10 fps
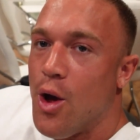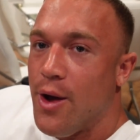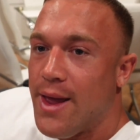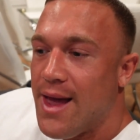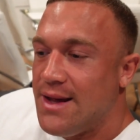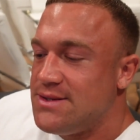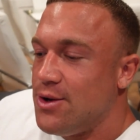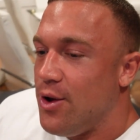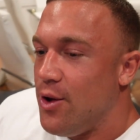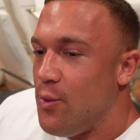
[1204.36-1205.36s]
Okay,
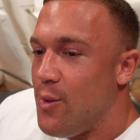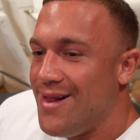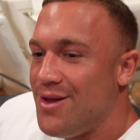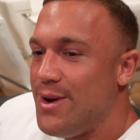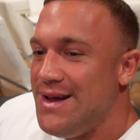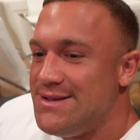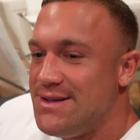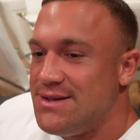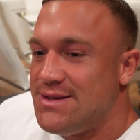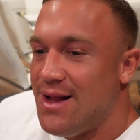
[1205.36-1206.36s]
so one of the
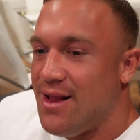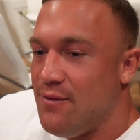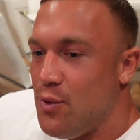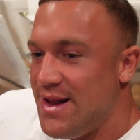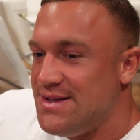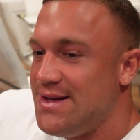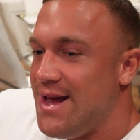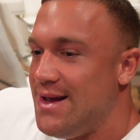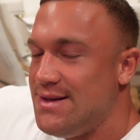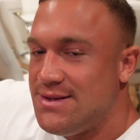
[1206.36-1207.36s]
reasons I love
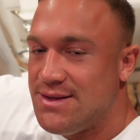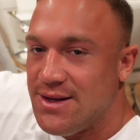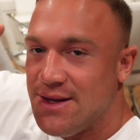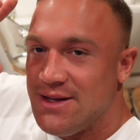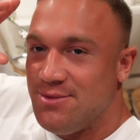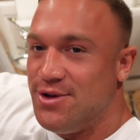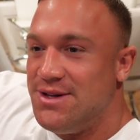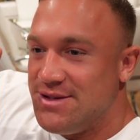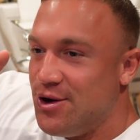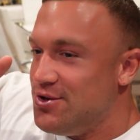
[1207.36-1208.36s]
Wednesdays is
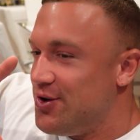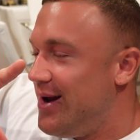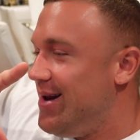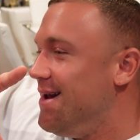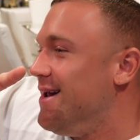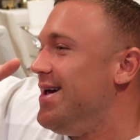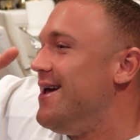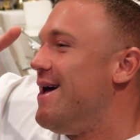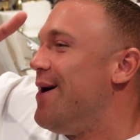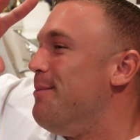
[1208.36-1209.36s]
because there's no training,
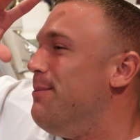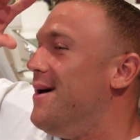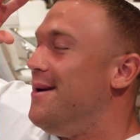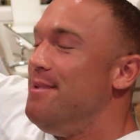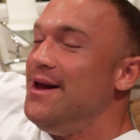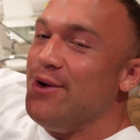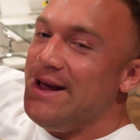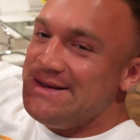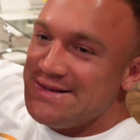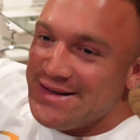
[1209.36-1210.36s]
but a big
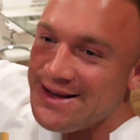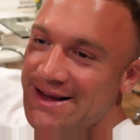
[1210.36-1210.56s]
reason